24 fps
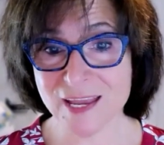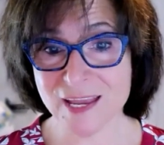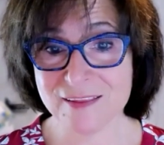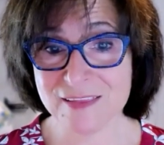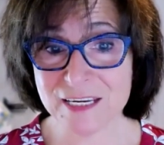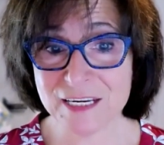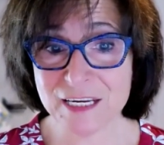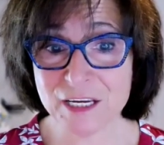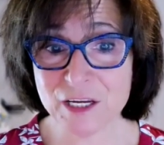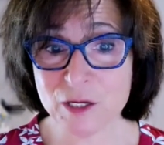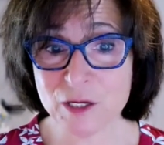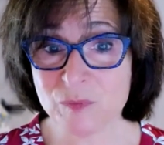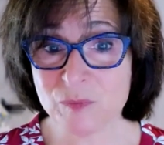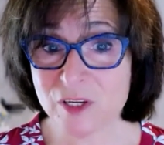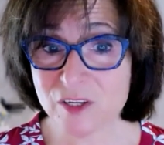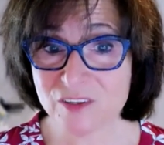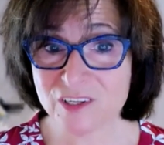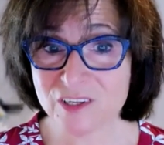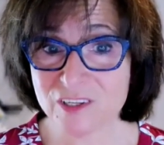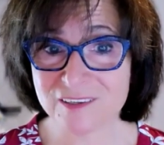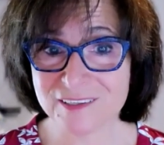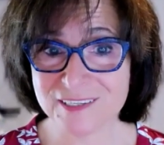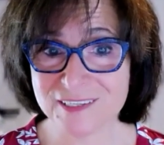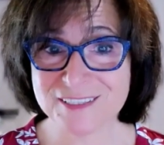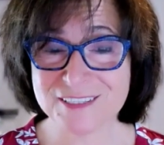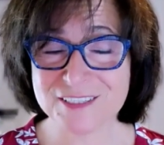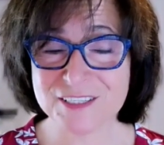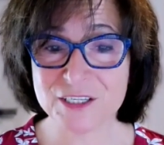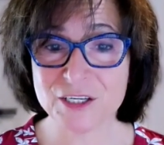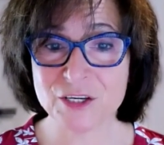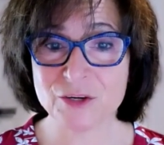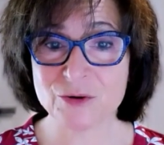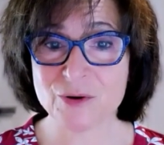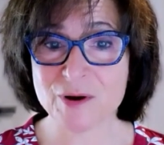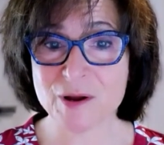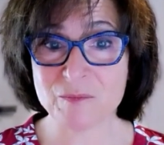and that he can be a little
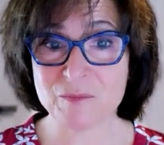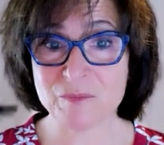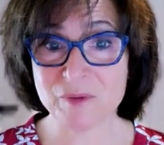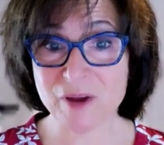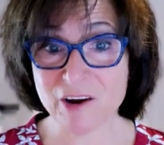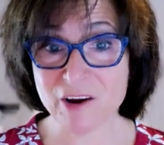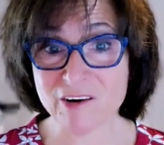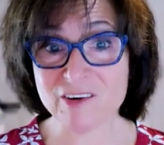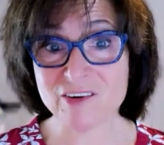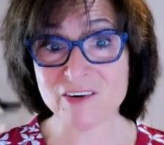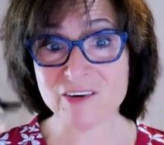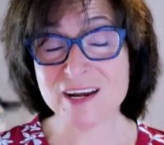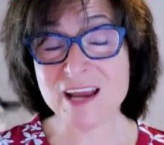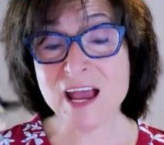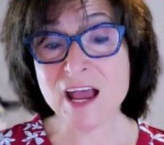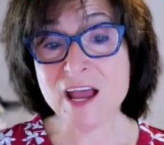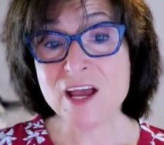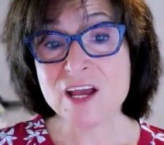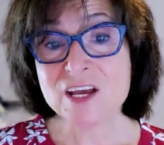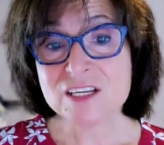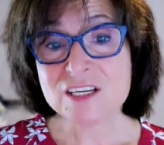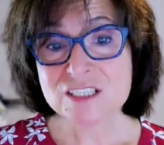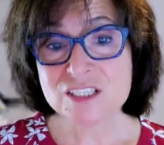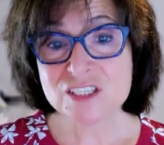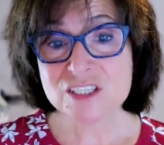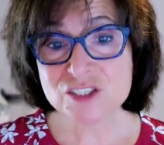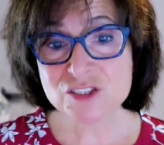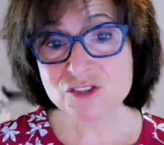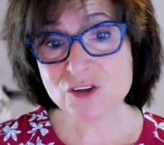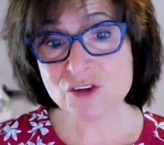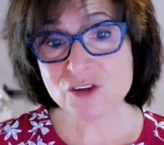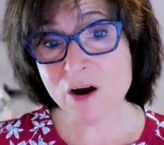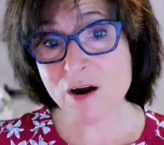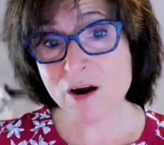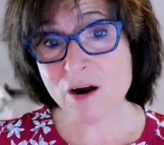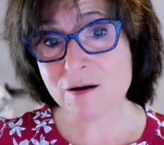insecure and paranoid,
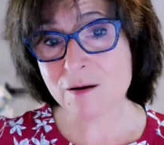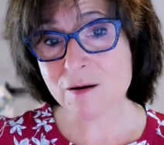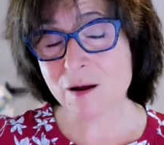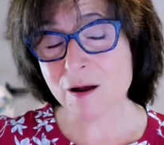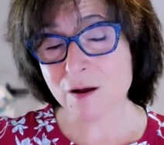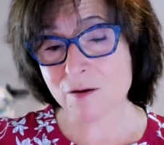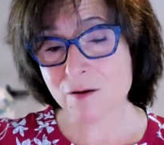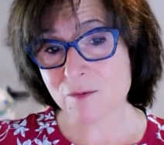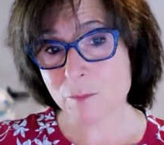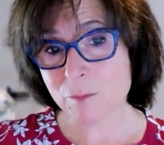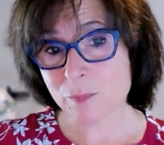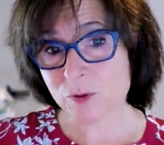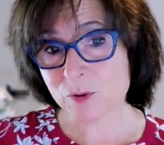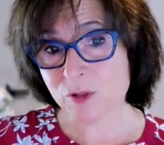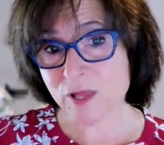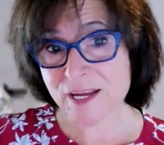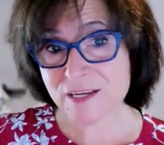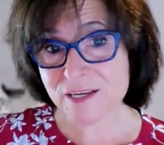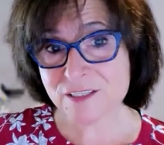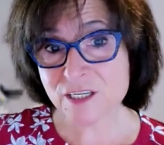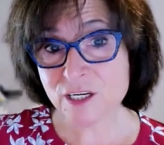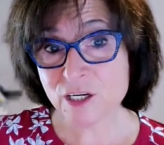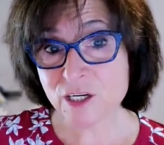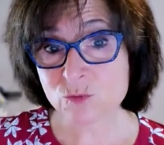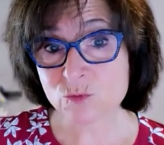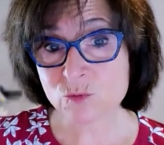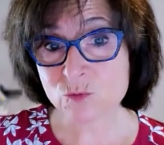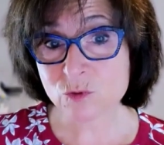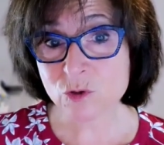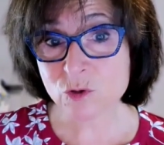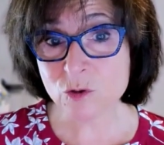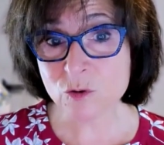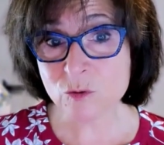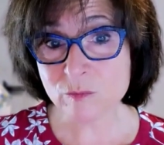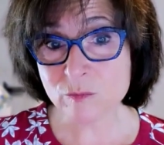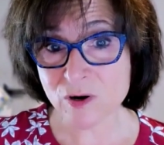start planting
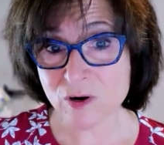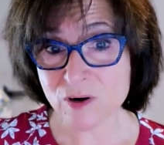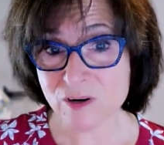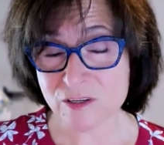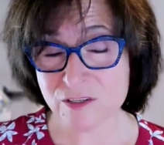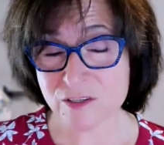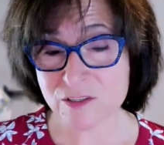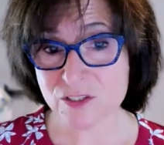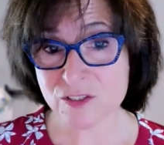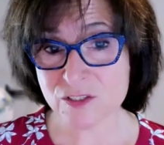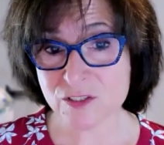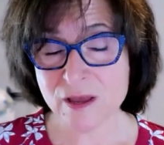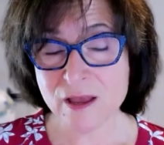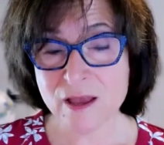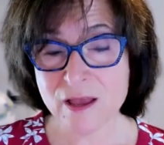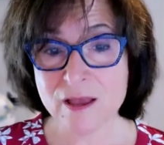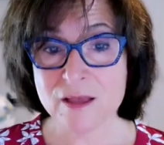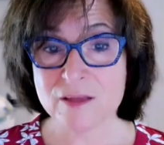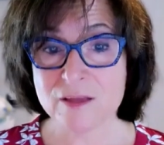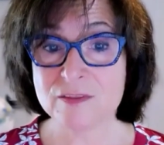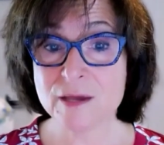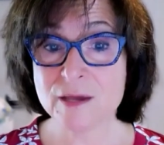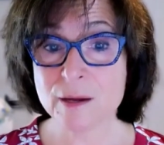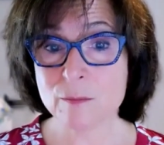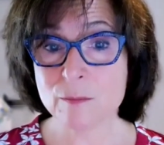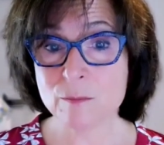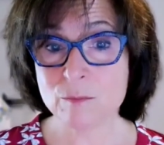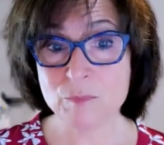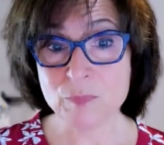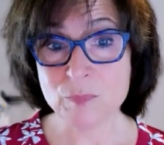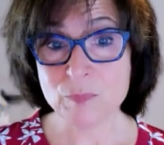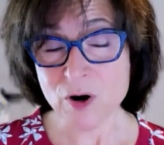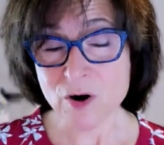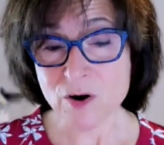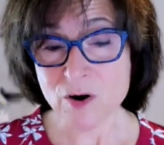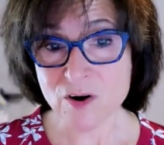rumors
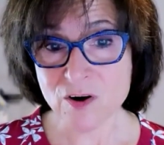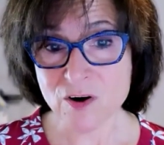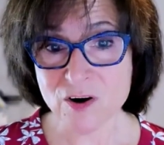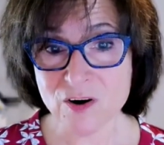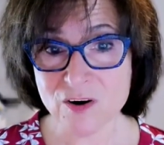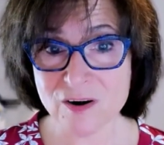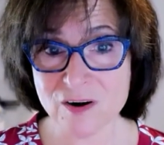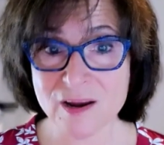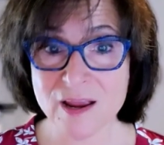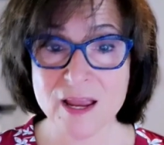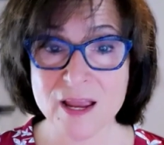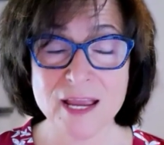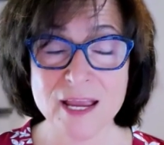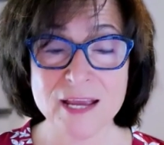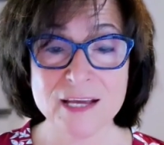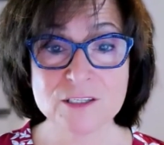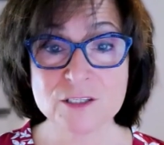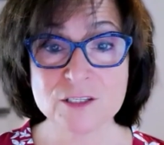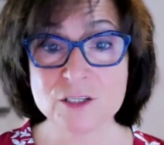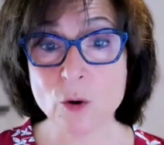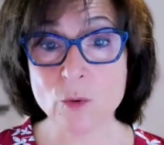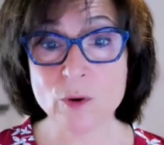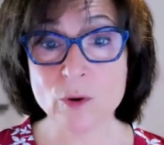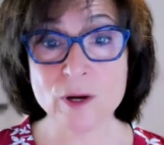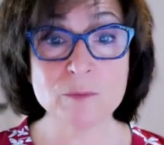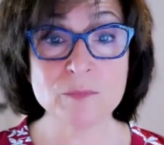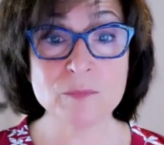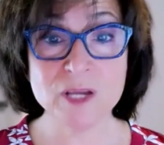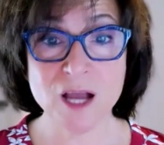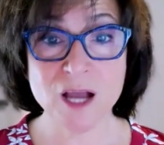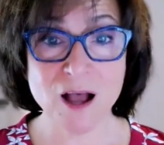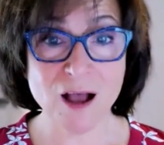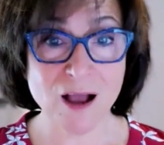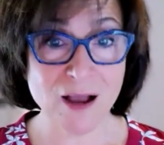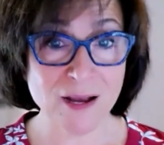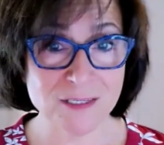that Burr is going
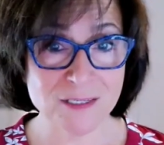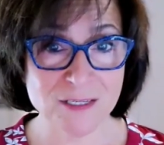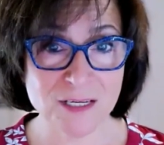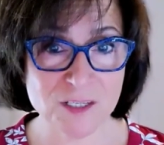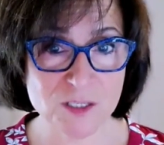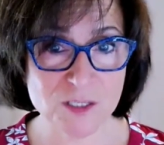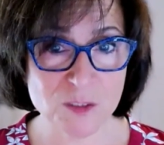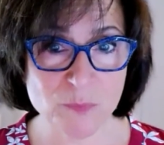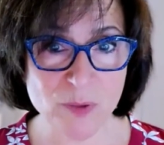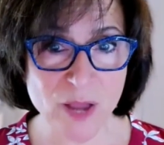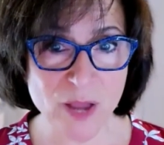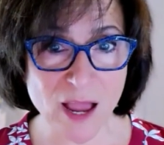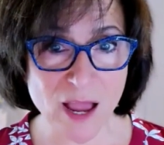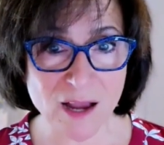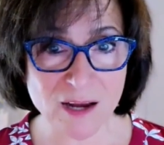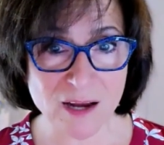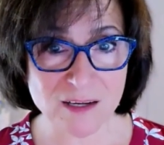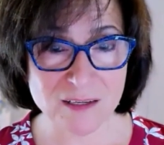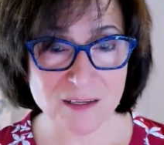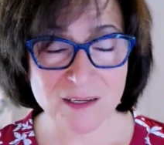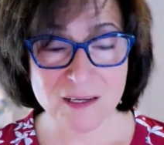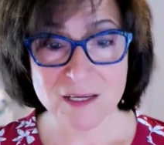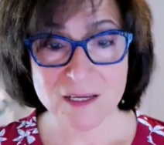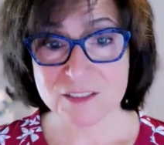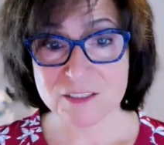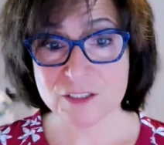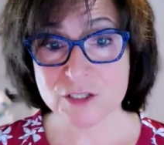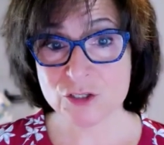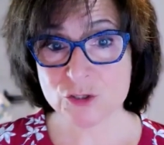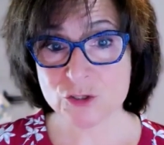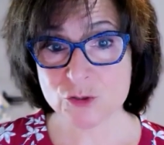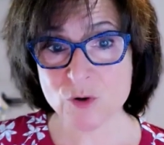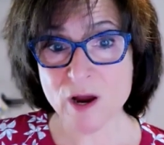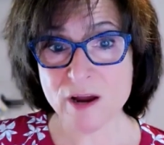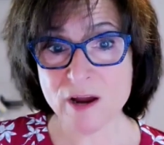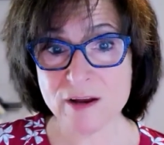behind his back to
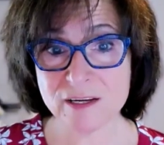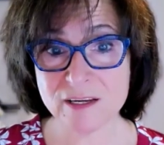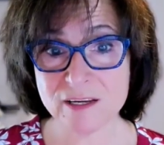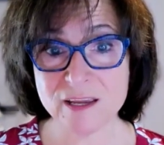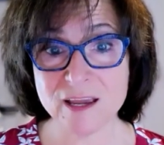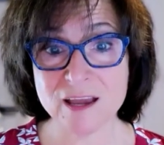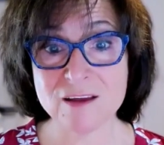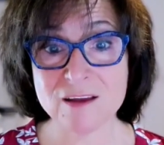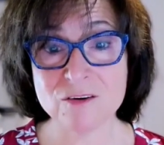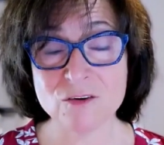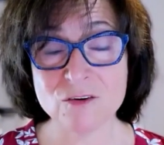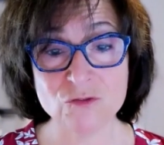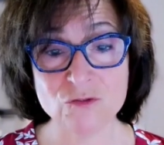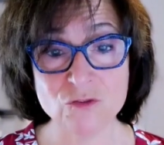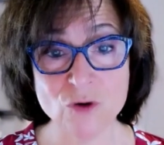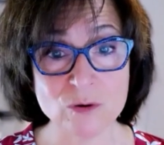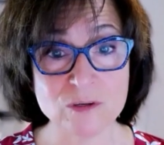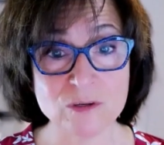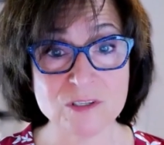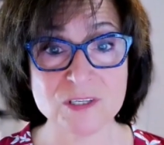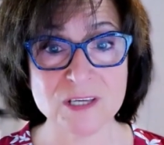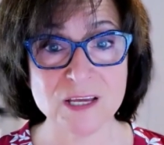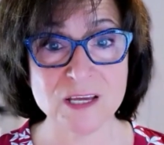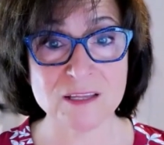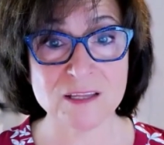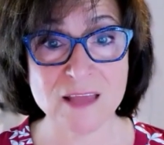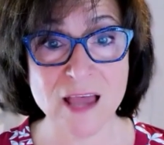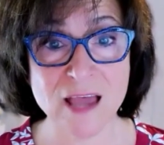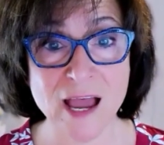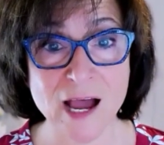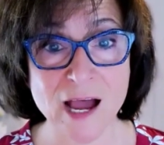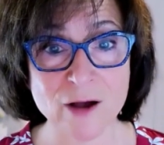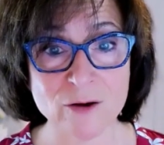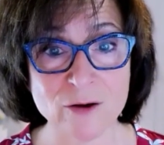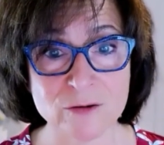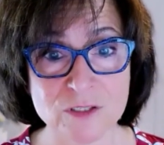try to get votes in the
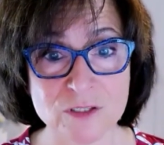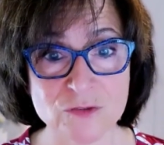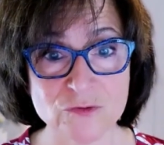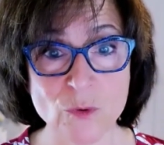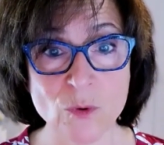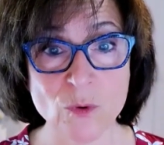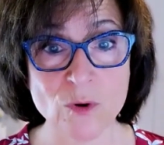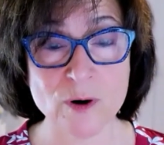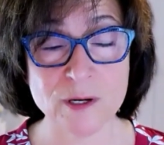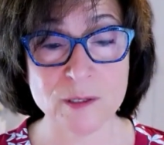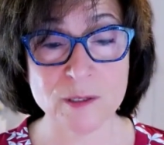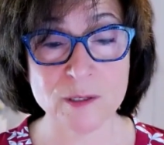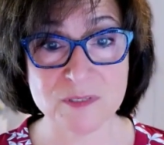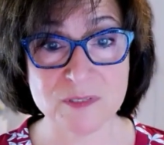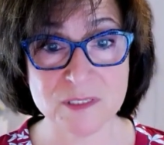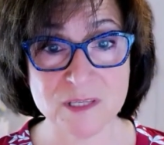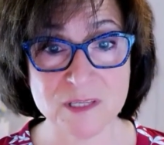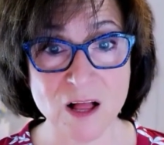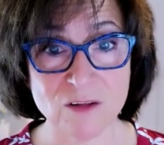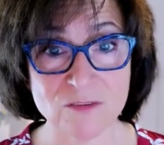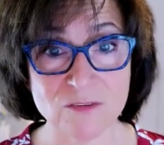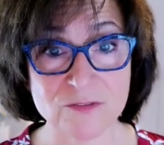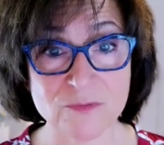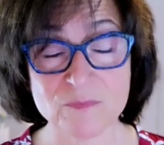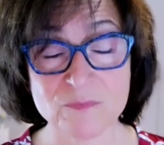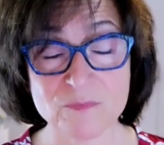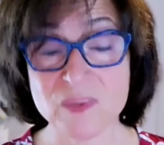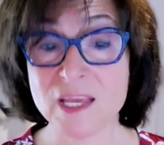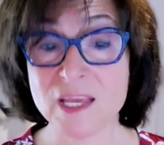House for himself.